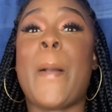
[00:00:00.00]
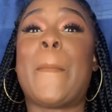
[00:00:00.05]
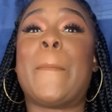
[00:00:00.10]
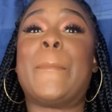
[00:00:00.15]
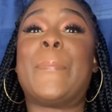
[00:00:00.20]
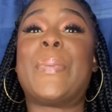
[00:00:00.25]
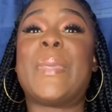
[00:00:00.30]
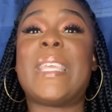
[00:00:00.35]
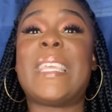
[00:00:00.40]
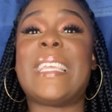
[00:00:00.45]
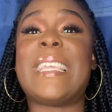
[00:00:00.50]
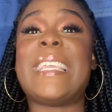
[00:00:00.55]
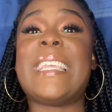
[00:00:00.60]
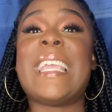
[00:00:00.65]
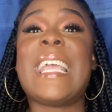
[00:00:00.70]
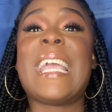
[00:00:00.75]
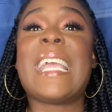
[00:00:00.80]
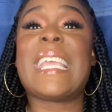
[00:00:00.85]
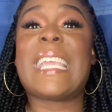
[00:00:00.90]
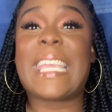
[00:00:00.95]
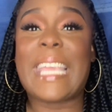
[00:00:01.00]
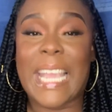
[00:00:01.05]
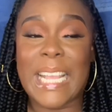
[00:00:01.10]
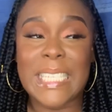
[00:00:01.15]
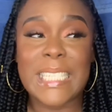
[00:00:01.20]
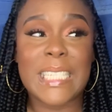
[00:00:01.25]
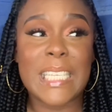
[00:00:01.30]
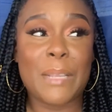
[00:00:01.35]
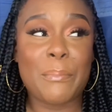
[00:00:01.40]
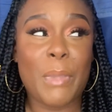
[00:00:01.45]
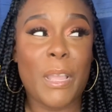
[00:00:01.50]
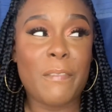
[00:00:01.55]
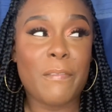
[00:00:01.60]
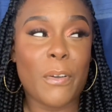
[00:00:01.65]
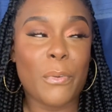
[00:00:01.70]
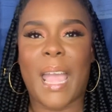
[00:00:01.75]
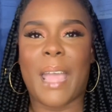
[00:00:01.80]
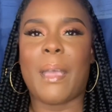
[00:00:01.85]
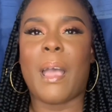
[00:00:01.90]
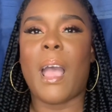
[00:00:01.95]
be guessing my
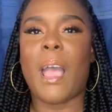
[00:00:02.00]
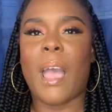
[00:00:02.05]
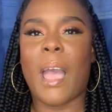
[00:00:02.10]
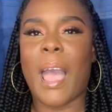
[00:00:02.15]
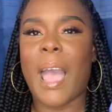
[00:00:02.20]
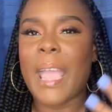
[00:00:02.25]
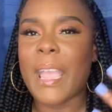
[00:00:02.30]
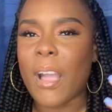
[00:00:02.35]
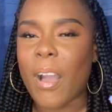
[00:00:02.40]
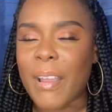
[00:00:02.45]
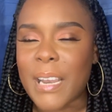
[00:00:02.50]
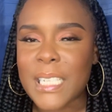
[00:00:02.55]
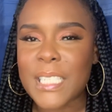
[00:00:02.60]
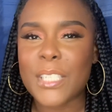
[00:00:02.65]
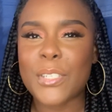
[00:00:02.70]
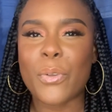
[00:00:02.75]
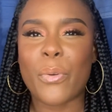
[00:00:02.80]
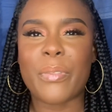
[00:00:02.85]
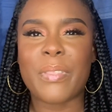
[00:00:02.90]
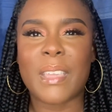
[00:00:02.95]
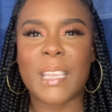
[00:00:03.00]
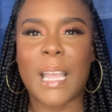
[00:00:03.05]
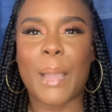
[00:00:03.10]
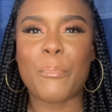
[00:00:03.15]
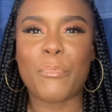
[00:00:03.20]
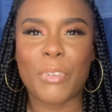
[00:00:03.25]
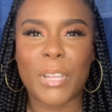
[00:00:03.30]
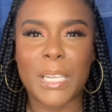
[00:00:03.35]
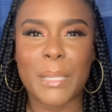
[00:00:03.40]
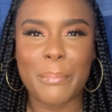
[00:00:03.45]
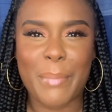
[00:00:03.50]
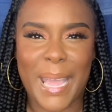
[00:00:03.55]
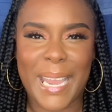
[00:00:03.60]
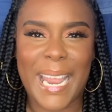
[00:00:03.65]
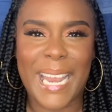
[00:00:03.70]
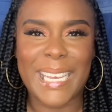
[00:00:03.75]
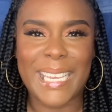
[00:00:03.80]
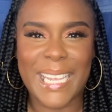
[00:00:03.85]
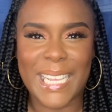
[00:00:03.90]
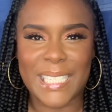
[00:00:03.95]
phone. I honestly don't think I'm really bad
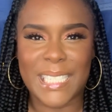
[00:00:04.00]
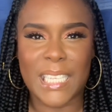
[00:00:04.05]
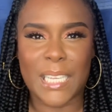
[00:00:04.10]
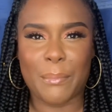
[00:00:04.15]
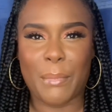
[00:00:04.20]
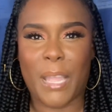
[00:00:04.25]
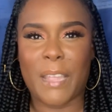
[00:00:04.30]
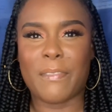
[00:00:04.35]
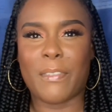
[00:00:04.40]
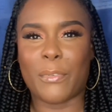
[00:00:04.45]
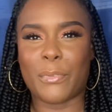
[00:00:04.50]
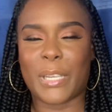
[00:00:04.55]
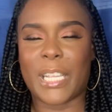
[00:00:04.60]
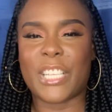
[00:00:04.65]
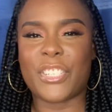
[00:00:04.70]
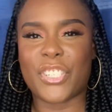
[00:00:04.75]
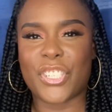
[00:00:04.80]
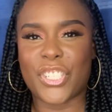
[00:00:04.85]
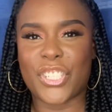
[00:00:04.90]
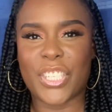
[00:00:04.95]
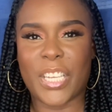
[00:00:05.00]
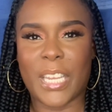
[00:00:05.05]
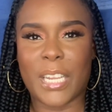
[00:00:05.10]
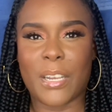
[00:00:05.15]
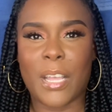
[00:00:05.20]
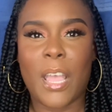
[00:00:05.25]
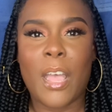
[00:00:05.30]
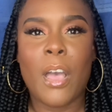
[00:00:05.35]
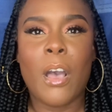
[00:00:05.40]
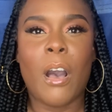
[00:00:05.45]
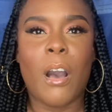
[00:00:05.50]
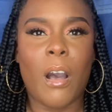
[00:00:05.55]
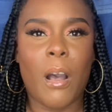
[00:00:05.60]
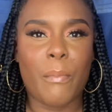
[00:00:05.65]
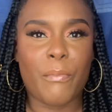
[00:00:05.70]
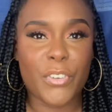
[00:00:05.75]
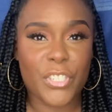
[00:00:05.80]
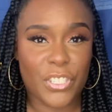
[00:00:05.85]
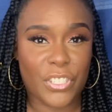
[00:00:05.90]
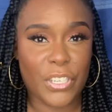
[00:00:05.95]
at guessing my foundation shade um,
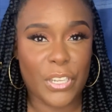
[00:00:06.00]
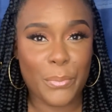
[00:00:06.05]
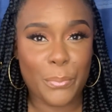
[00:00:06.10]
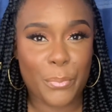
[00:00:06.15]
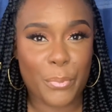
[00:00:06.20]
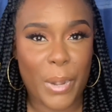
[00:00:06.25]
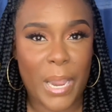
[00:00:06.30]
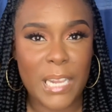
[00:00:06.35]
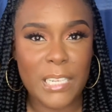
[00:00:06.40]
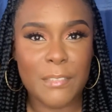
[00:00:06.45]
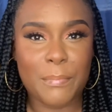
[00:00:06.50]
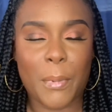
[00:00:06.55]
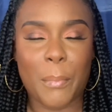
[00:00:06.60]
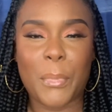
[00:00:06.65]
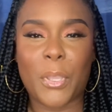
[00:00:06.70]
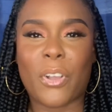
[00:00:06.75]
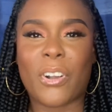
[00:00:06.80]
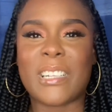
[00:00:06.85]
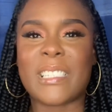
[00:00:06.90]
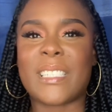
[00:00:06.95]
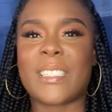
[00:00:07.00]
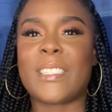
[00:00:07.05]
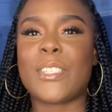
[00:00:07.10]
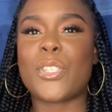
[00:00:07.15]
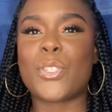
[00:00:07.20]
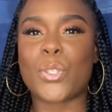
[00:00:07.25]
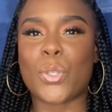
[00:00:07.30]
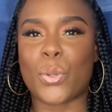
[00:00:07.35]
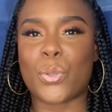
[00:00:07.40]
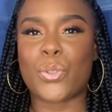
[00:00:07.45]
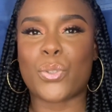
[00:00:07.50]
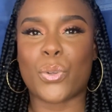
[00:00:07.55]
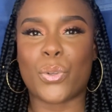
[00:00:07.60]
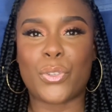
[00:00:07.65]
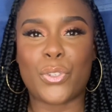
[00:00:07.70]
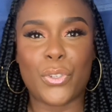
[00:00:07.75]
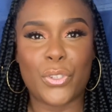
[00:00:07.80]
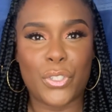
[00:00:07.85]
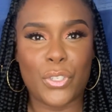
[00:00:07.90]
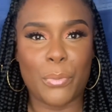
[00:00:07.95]
for certain brands, but because this is so, so
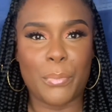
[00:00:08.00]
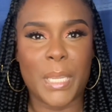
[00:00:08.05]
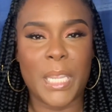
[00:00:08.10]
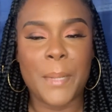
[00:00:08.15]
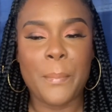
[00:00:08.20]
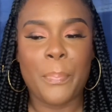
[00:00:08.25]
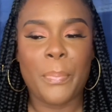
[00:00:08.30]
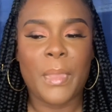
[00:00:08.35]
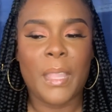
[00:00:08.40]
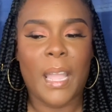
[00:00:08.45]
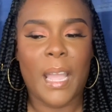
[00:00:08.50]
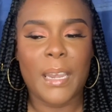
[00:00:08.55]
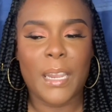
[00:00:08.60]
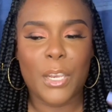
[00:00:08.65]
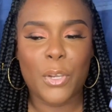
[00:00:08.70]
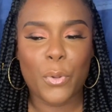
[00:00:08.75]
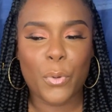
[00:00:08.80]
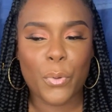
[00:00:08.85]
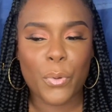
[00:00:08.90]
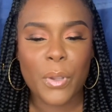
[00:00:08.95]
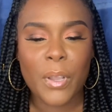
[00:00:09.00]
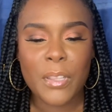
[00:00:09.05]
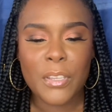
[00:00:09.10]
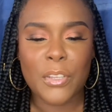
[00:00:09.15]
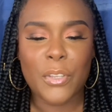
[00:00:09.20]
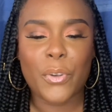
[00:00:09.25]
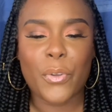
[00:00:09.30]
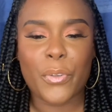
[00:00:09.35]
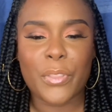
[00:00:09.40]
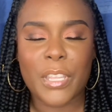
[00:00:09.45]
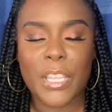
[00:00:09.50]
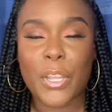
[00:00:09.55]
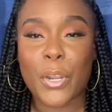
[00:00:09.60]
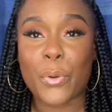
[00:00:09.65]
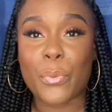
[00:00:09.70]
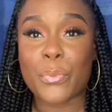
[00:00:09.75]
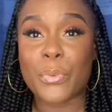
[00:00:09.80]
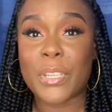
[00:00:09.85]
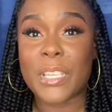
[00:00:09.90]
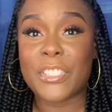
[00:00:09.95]
new to me, and I know, you know, the,
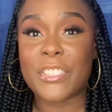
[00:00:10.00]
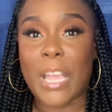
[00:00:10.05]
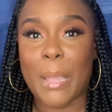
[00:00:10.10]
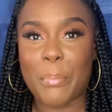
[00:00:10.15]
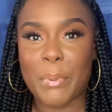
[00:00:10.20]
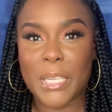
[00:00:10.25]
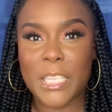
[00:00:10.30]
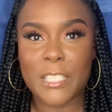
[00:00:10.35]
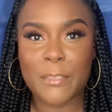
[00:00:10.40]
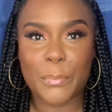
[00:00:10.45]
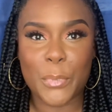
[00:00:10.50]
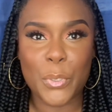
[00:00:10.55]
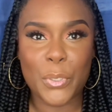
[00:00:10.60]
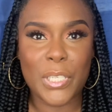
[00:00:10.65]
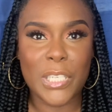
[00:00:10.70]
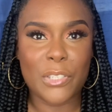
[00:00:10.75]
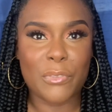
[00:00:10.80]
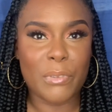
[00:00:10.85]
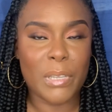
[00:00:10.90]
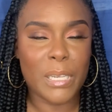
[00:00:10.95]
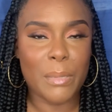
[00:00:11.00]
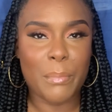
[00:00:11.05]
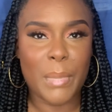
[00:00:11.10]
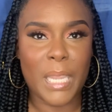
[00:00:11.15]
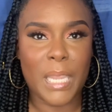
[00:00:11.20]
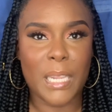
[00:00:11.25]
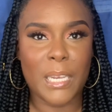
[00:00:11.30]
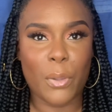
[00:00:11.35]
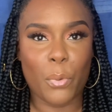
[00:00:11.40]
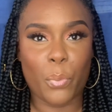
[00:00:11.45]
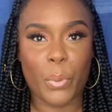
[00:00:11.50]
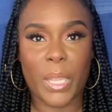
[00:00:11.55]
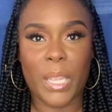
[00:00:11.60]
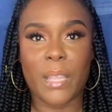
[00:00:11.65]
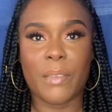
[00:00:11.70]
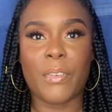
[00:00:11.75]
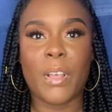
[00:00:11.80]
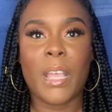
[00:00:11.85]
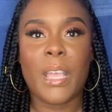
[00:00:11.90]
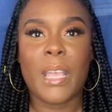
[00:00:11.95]
the Japanese beauty is really making a
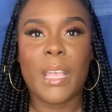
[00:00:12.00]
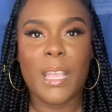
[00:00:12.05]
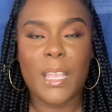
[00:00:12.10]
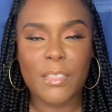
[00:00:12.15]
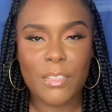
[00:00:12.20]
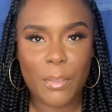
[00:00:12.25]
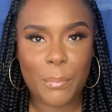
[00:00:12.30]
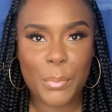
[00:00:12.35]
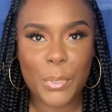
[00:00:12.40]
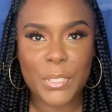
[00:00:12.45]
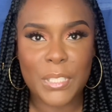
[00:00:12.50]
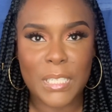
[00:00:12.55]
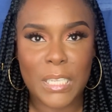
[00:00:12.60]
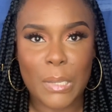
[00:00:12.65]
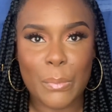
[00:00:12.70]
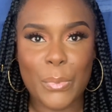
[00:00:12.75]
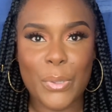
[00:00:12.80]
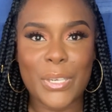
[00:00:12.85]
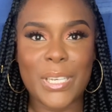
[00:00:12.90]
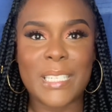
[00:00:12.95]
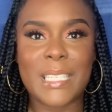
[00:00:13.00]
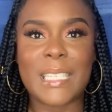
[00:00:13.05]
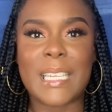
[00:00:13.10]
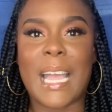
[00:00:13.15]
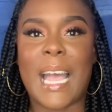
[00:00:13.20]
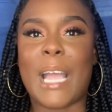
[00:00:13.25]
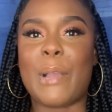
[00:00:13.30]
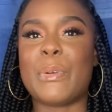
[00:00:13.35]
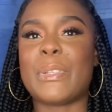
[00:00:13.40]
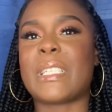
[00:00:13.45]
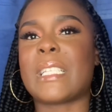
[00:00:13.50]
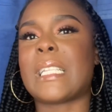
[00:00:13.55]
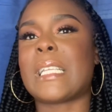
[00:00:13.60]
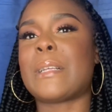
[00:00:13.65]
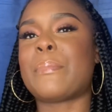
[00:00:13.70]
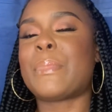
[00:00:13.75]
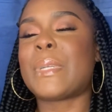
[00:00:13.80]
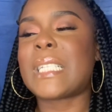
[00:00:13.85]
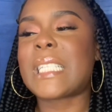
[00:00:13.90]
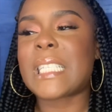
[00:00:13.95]
wave in the beauty community, I was a
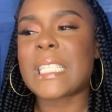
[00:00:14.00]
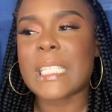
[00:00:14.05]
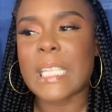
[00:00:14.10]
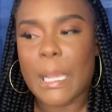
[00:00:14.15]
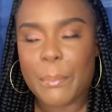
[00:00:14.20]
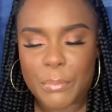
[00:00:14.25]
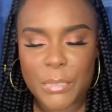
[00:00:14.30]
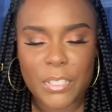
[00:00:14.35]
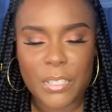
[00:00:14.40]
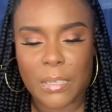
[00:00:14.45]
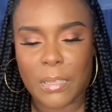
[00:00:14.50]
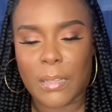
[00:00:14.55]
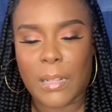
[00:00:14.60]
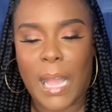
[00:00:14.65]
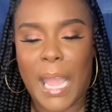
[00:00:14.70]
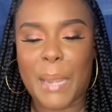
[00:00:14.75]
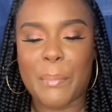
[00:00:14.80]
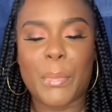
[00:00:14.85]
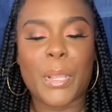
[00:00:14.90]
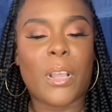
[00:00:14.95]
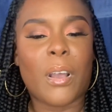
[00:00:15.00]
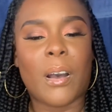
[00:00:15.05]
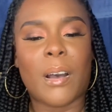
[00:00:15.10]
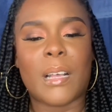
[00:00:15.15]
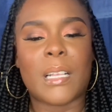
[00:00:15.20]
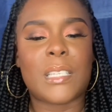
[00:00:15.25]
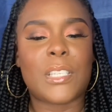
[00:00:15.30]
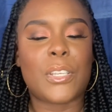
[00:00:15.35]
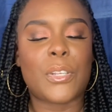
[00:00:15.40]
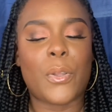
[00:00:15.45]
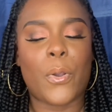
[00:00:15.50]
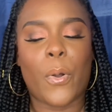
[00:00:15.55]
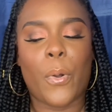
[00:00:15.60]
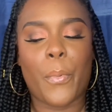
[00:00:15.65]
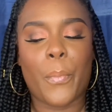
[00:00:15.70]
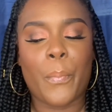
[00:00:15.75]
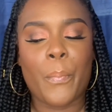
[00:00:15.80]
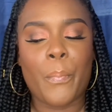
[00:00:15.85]
little bit skeptical, and because, you know,